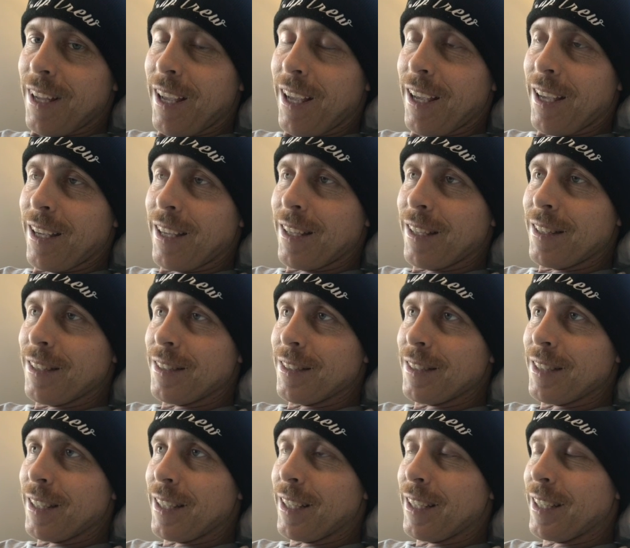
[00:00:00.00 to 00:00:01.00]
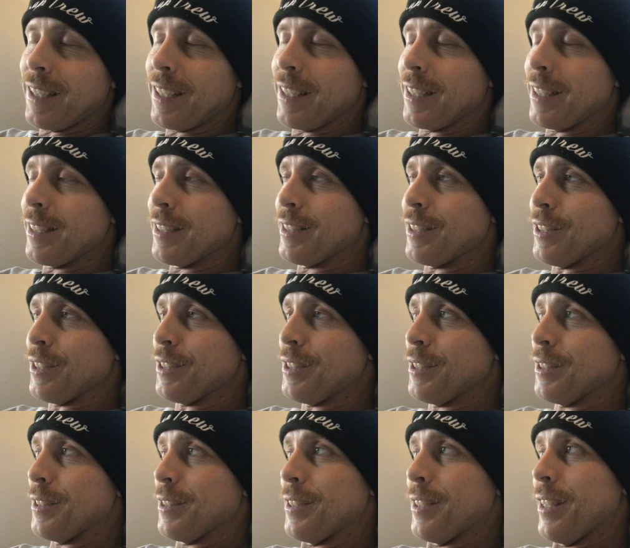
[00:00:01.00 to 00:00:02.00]
and
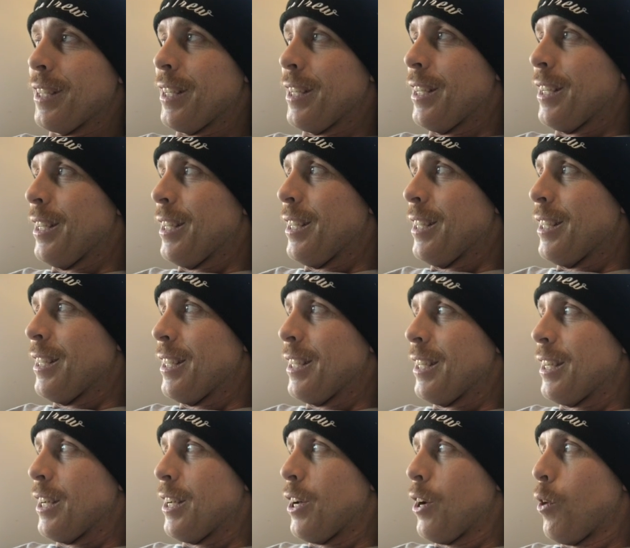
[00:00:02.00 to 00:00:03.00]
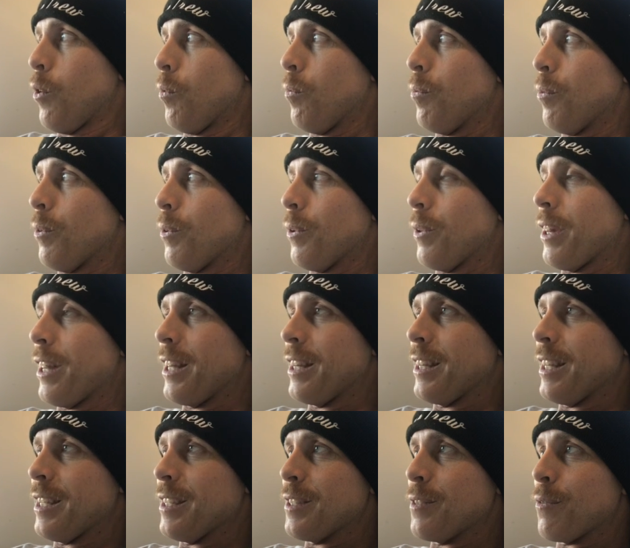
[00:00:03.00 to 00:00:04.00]
just hopeful
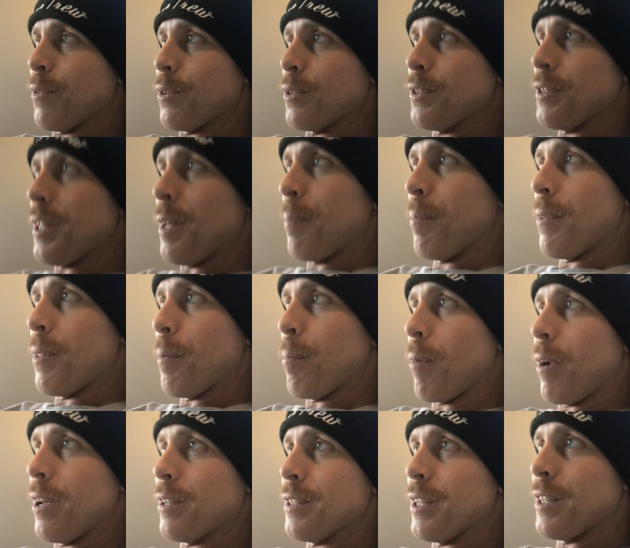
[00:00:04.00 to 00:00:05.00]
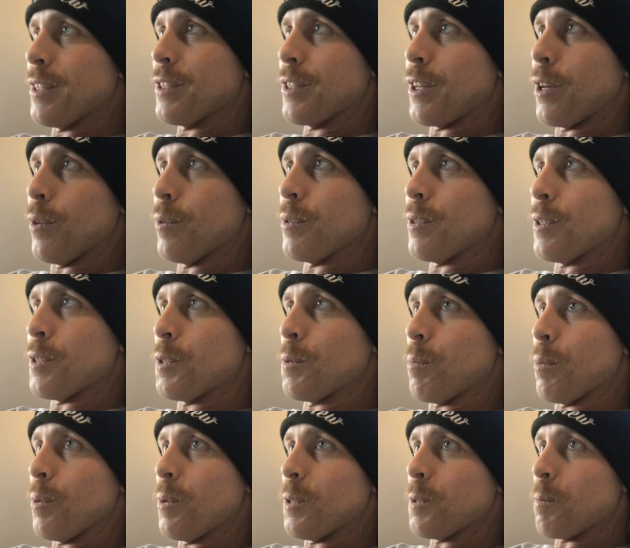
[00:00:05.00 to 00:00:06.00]
that this first step of the process goes as
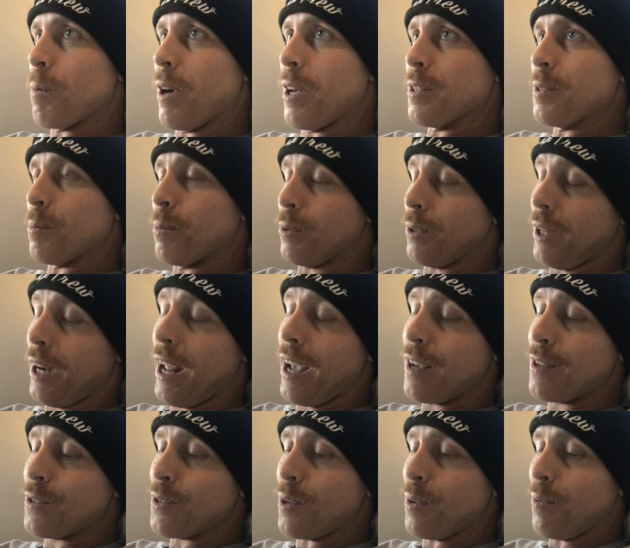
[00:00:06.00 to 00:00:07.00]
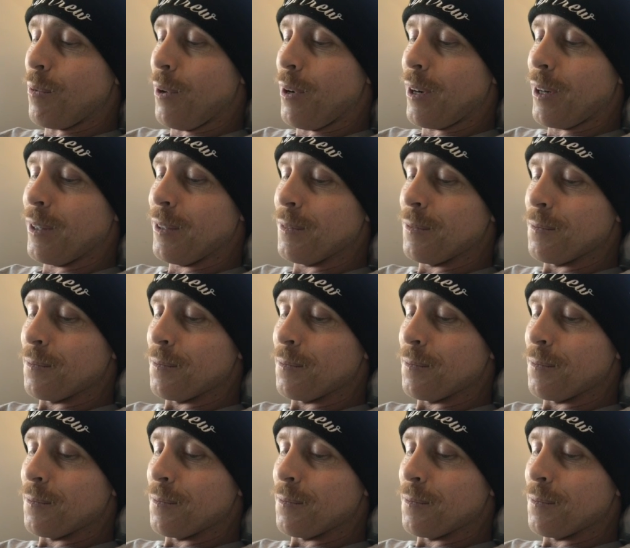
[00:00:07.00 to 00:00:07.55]
smooth as possible. It has so far.